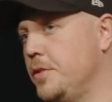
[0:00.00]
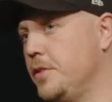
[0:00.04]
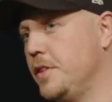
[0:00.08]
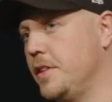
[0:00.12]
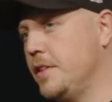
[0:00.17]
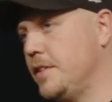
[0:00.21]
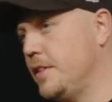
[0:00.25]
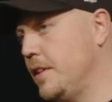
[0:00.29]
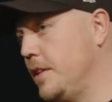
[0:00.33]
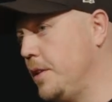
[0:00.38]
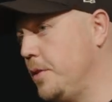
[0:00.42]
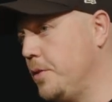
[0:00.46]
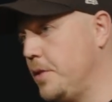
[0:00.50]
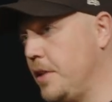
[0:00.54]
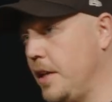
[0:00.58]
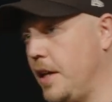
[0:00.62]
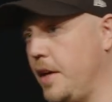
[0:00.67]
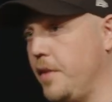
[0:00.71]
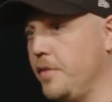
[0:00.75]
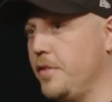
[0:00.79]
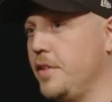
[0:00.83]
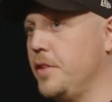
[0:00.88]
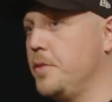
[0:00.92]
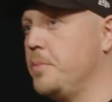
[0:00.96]
I say, you can
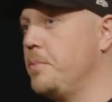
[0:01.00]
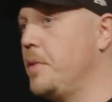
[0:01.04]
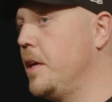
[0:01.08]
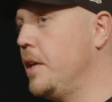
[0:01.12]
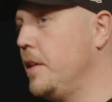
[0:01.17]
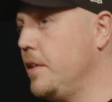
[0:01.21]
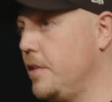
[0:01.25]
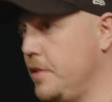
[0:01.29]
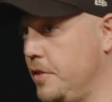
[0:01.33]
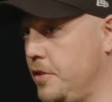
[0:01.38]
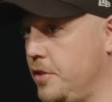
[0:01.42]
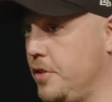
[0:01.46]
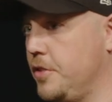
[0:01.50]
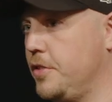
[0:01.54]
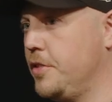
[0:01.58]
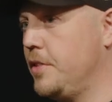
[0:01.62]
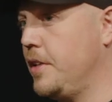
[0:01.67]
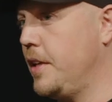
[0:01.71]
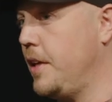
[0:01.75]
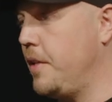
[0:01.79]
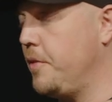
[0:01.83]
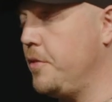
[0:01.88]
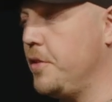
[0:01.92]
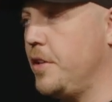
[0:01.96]
have this money. Just
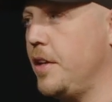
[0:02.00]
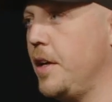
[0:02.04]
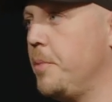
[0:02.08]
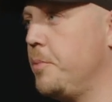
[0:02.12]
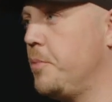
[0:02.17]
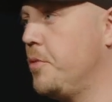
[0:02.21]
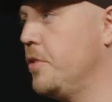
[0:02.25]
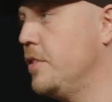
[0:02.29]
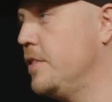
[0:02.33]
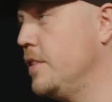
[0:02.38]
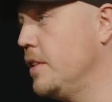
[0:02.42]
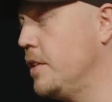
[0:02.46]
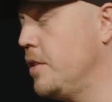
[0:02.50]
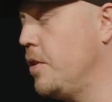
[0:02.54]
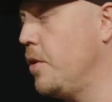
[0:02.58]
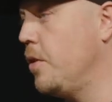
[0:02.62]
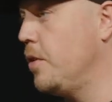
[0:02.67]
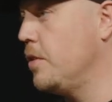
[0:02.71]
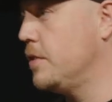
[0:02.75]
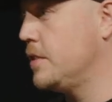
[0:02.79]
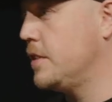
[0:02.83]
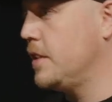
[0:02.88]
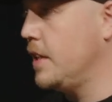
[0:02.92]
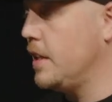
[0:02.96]
every time prison
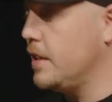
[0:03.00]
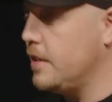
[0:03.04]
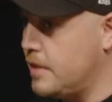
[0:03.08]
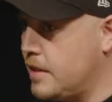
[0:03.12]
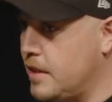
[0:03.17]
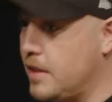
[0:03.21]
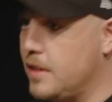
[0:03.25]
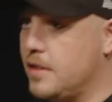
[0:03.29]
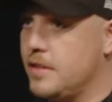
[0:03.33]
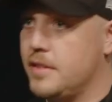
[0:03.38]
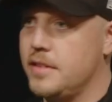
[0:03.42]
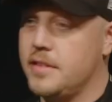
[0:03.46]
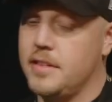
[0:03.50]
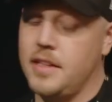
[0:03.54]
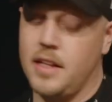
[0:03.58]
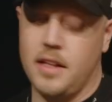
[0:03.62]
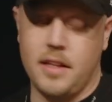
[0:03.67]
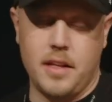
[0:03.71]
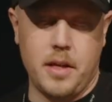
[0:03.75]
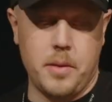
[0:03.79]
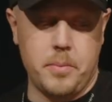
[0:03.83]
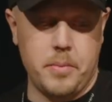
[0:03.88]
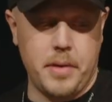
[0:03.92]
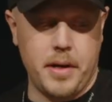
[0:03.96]
calls, say tell
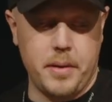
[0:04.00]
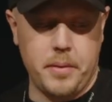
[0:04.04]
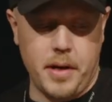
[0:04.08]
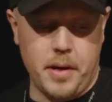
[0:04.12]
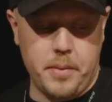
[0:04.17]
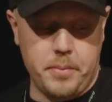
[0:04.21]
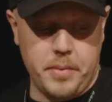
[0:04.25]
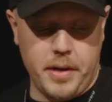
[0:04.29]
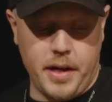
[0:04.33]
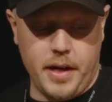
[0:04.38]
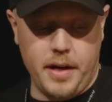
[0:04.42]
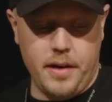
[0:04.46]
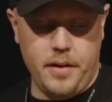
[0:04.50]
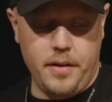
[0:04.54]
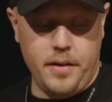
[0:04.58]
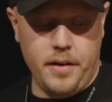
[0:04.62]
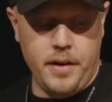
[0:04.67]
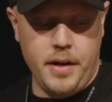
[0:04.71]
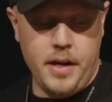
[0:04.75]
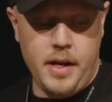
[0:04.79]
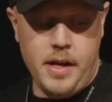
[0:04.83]
them I'm here.